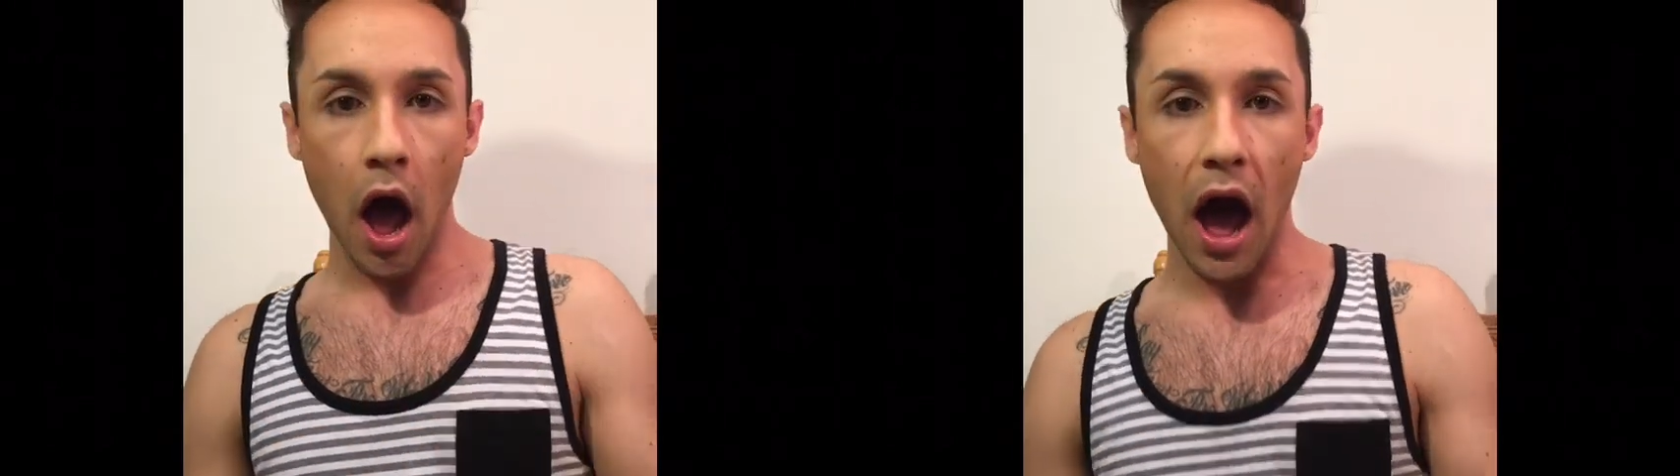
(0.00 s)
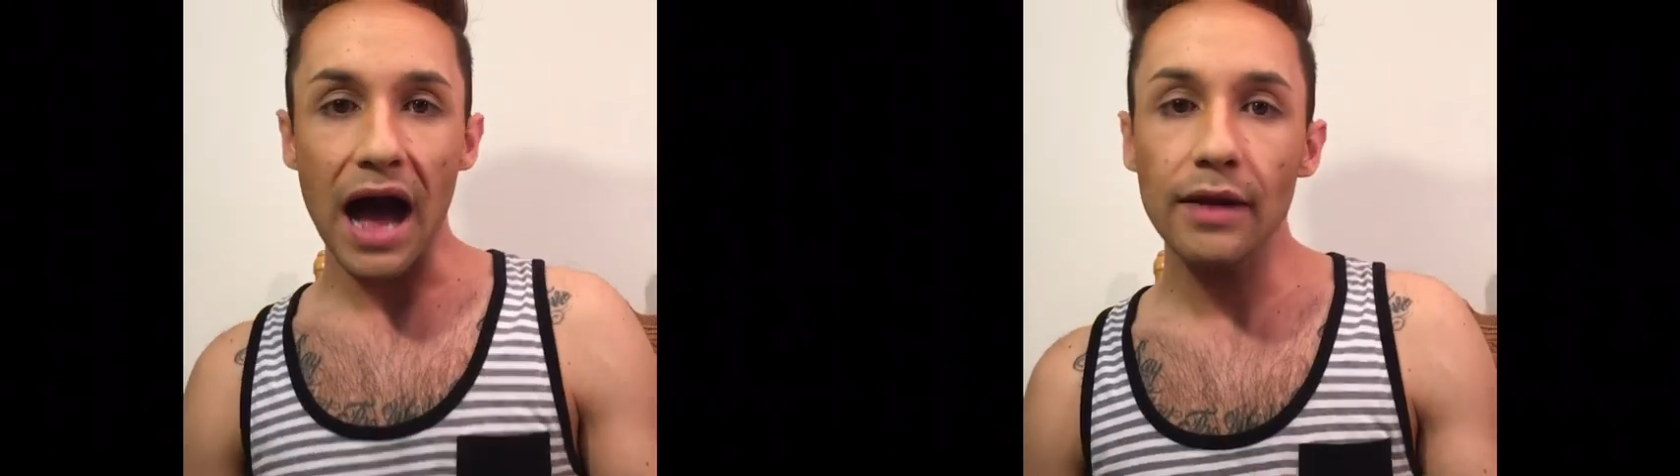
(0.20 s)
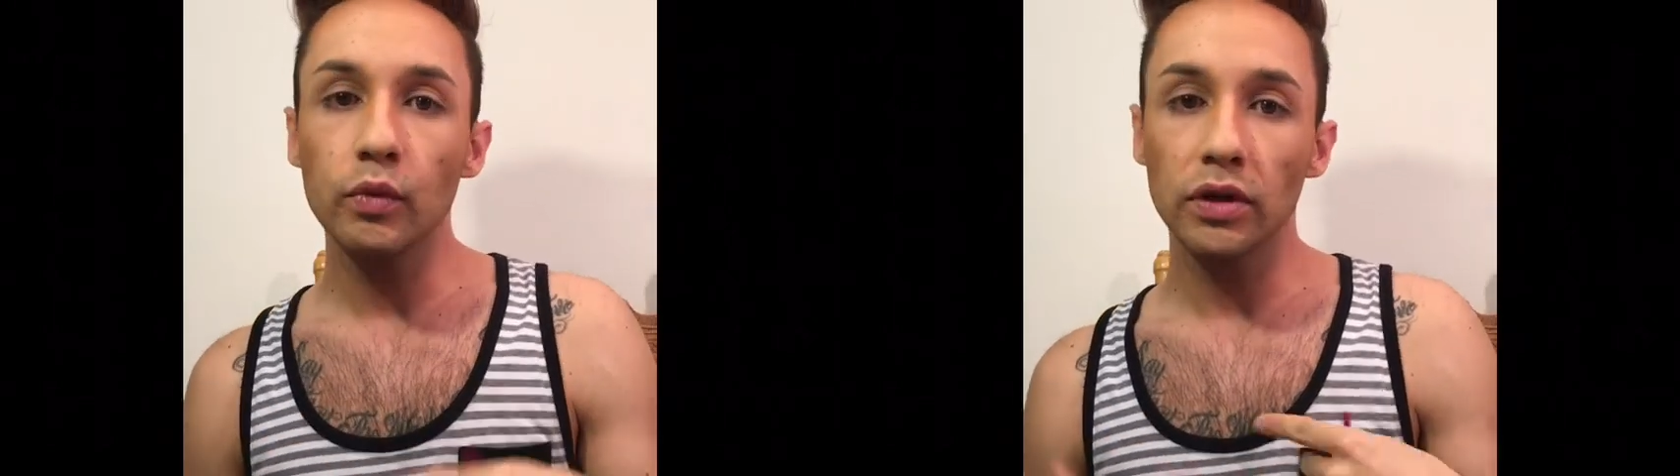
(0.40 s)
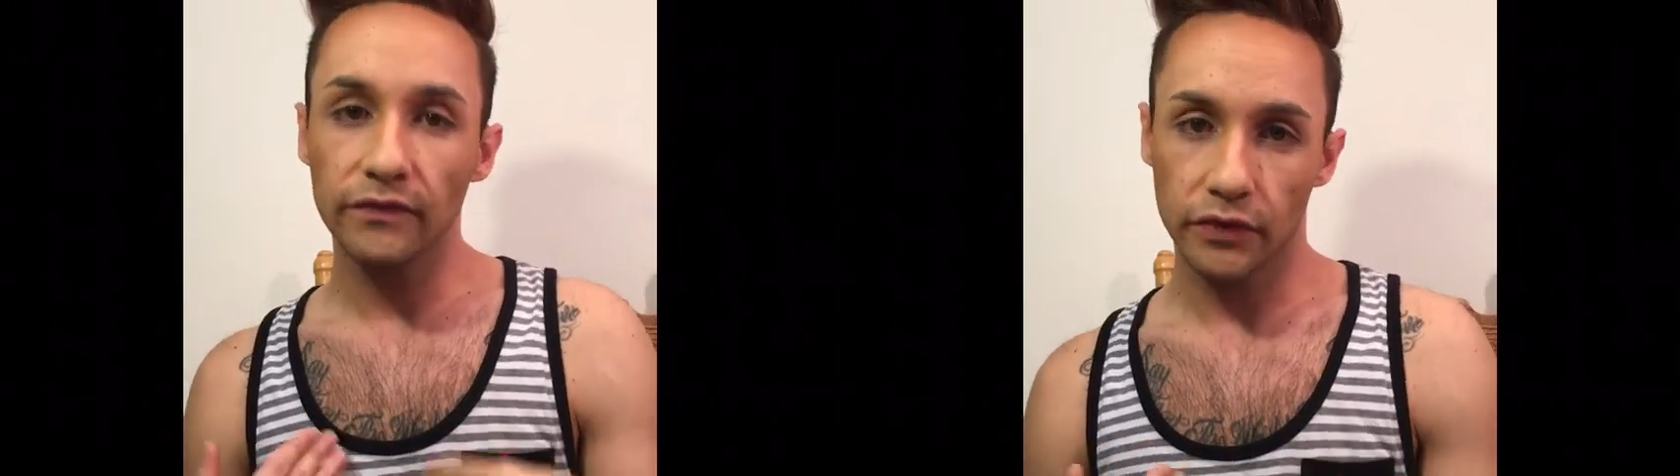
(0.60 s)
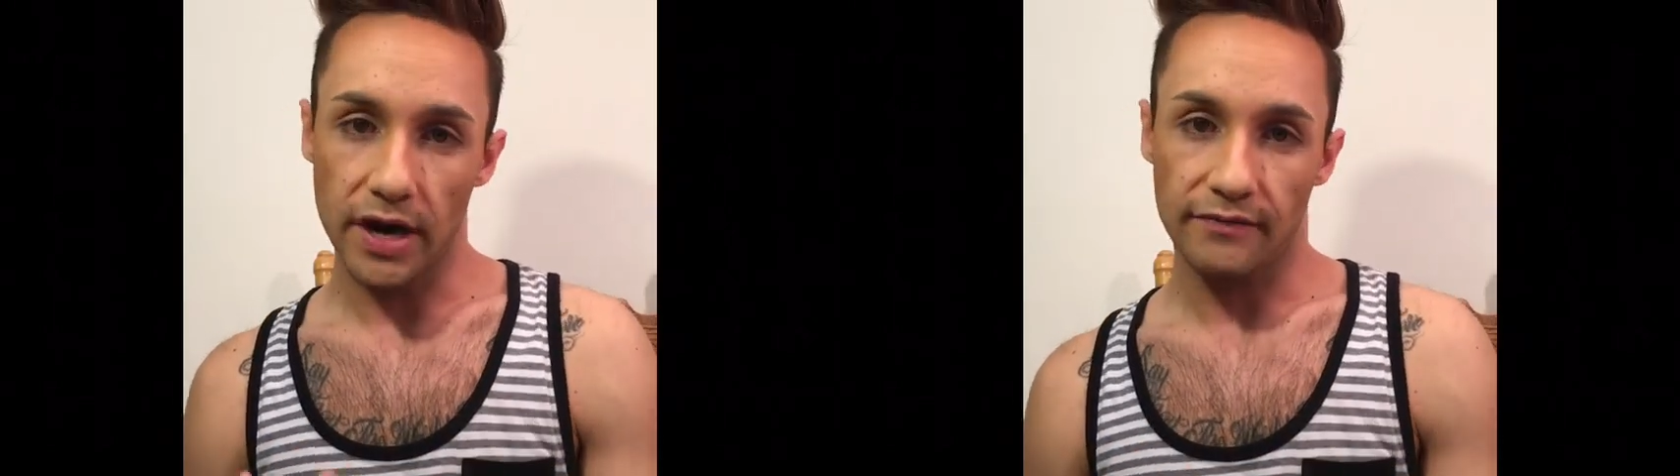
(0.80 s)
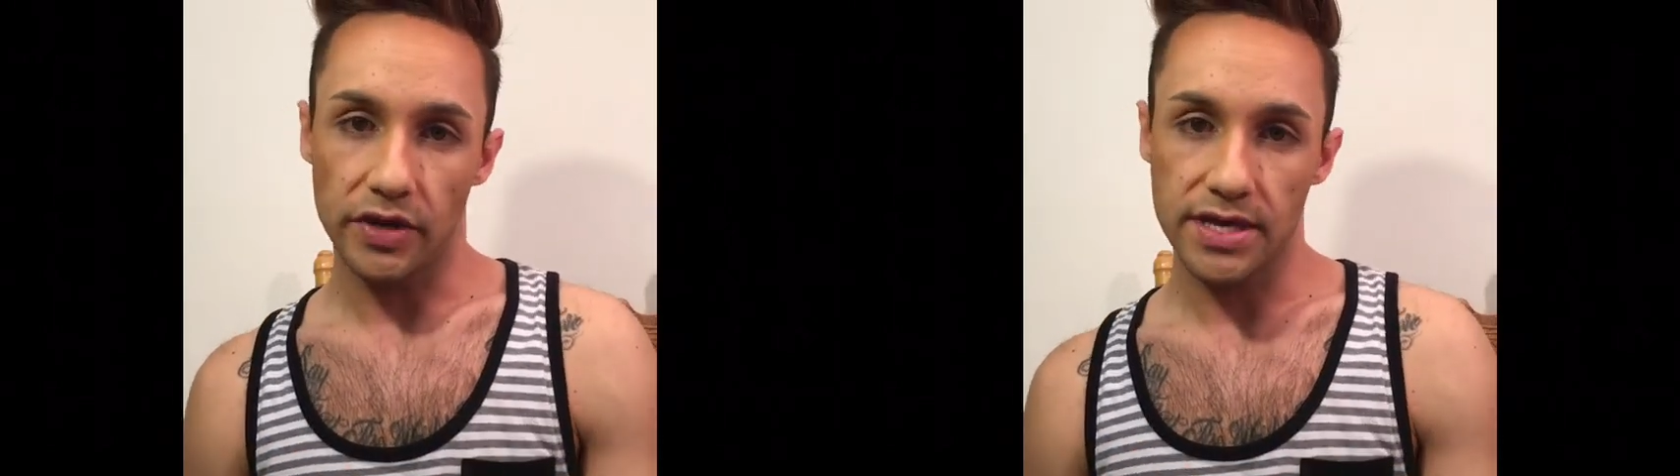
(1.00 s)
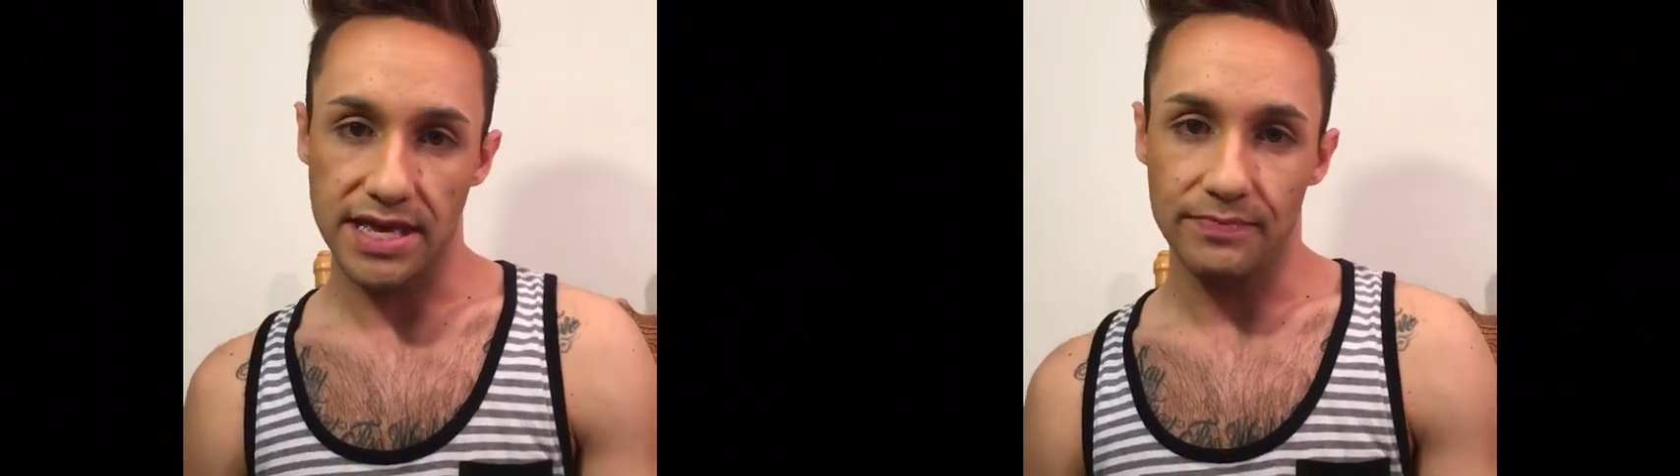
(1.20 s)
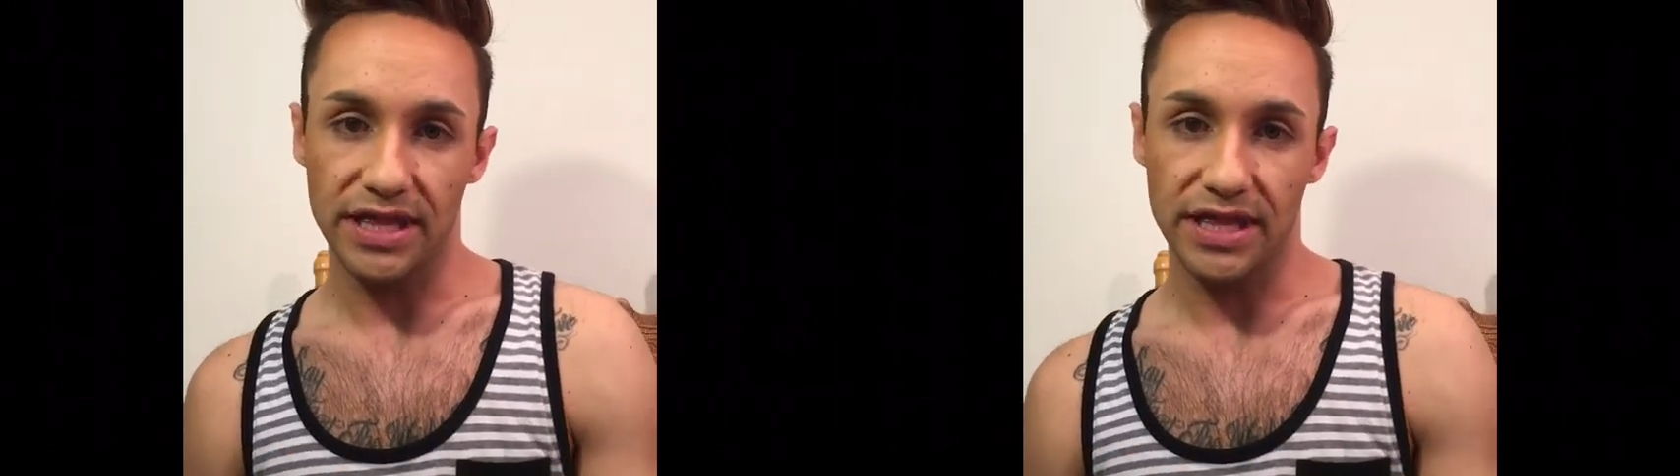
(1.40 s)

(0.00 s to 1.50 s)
I will forever keep